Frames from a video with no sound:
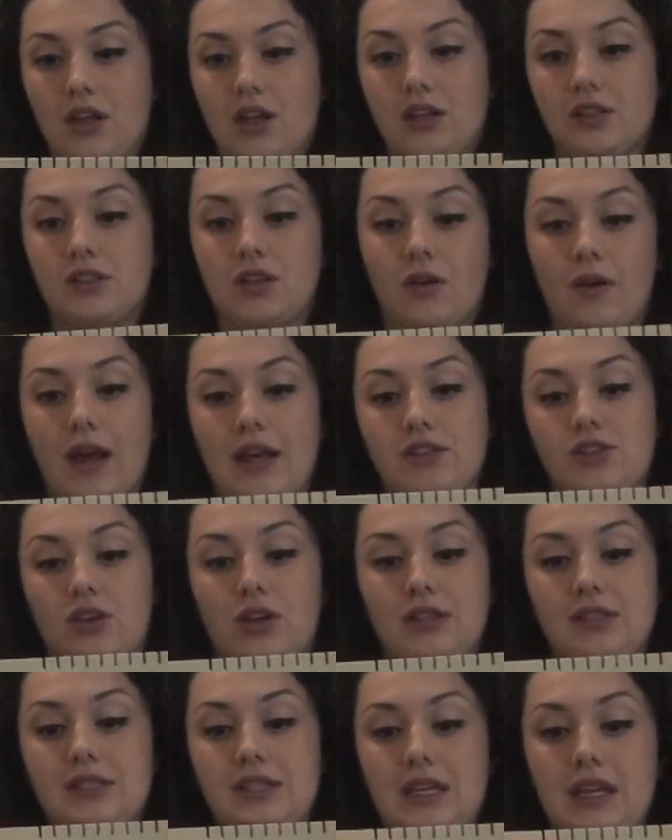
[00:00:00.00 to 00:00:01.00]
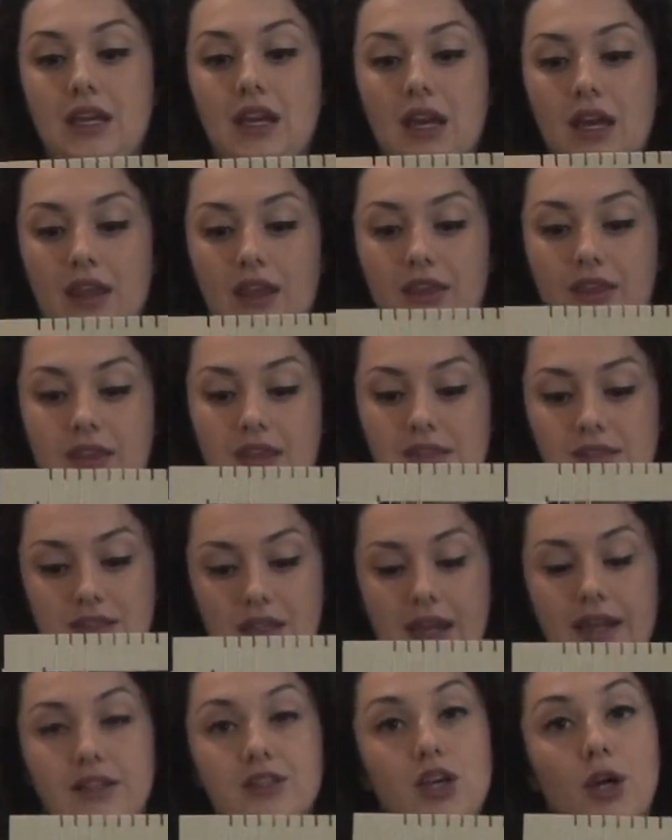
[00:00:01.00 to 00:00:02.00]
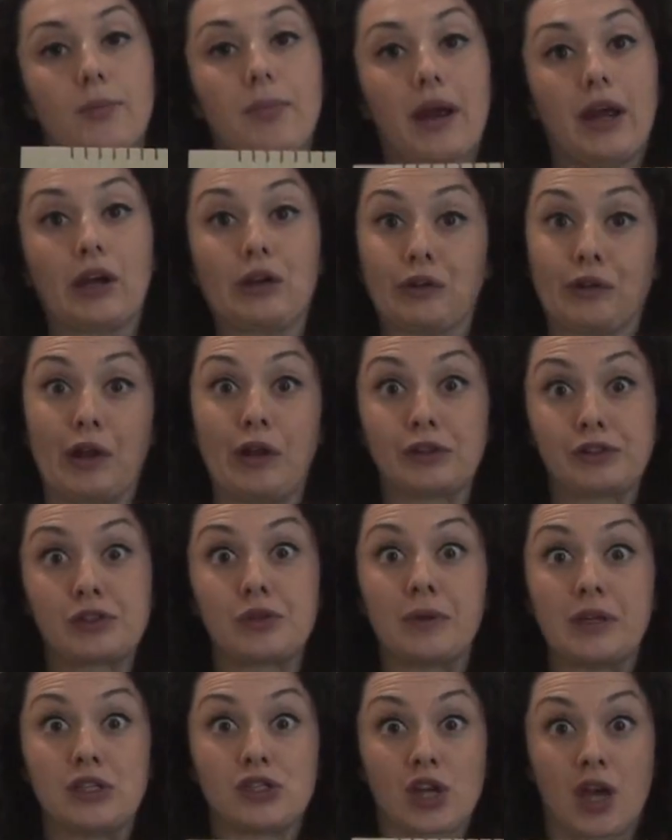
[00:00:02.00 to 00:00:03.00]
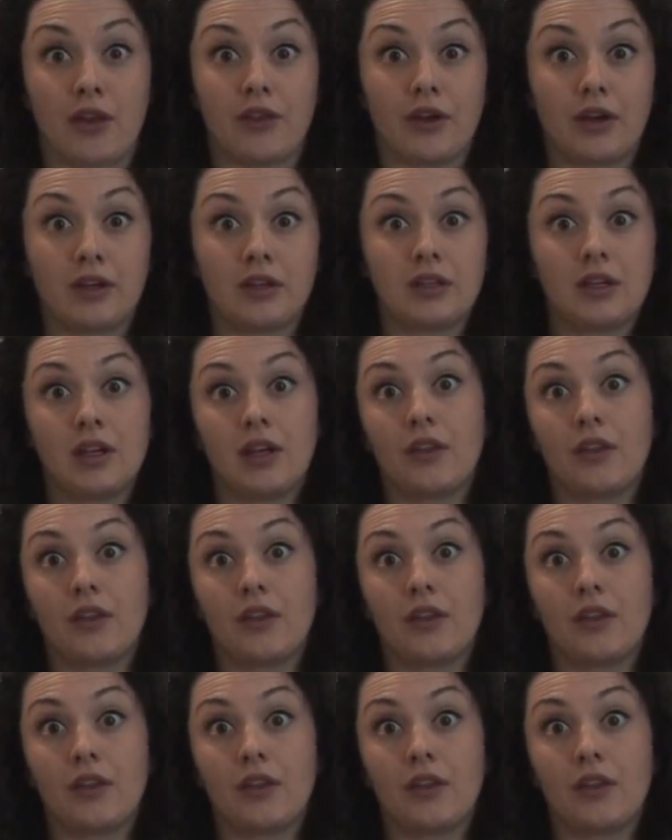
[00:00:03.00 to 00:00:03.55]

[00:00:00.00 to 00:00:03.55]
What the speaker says: So as you can see, these lines are parallel to each other.